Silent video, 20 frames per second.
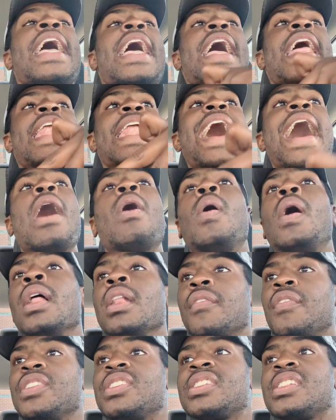and now
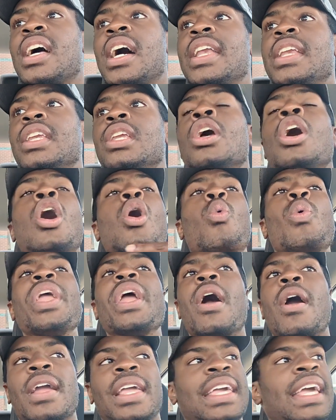all of a sudden
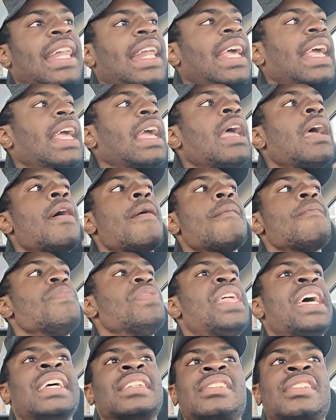we are getting
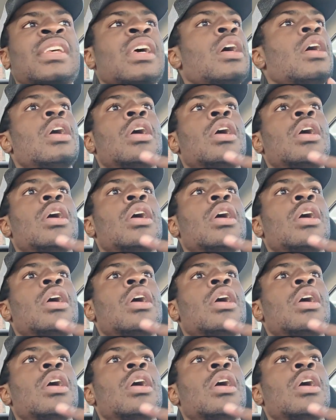this